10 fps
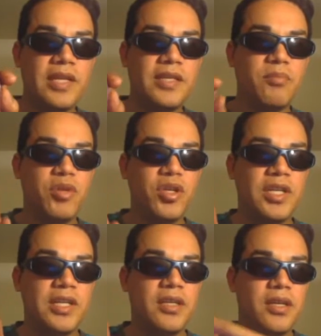The
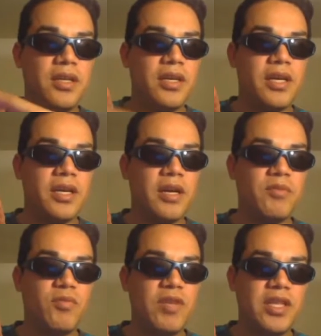booklet, it
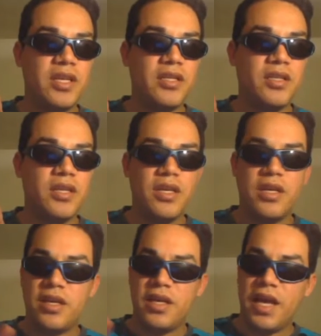comes with it,
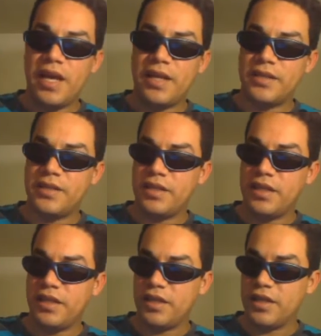and
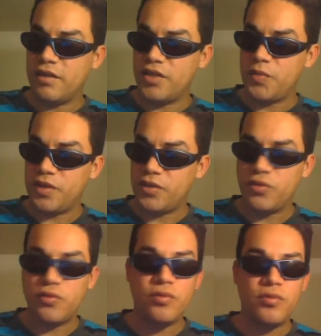uh, it comes with
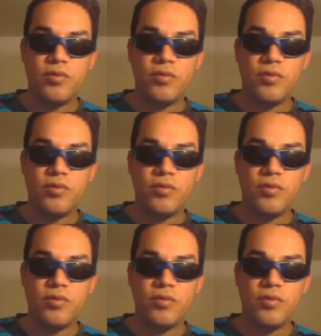two